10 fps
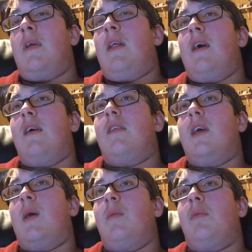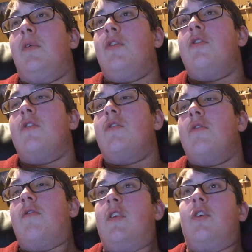a lot of time exploring
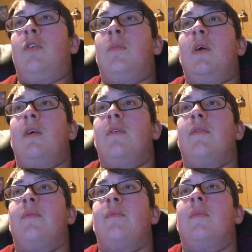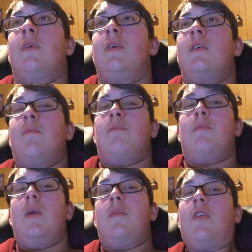Shinshu Field, but
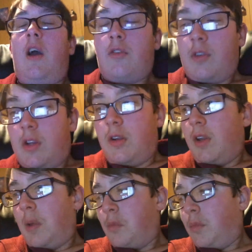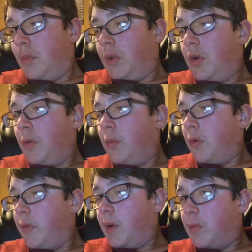maybe you guys will know a lot, a little
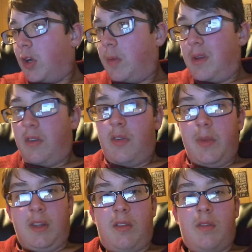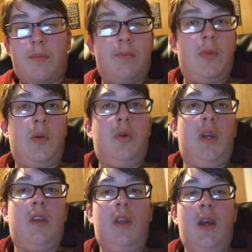more what I'm talking about in a few months. But we'll
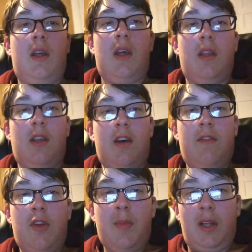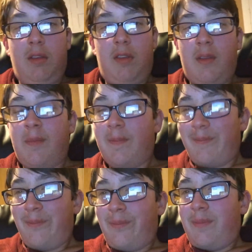get to that in a few months.
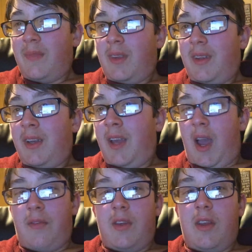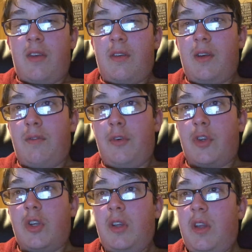Like half a year,
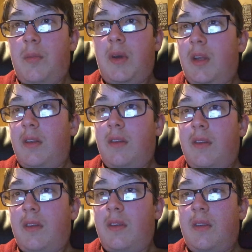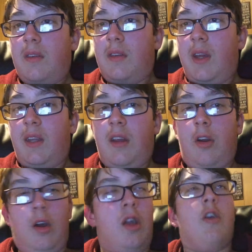unfortunately, but that's how the
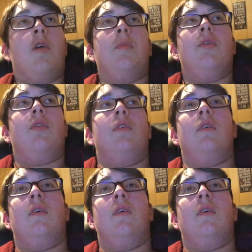cookie crumbles.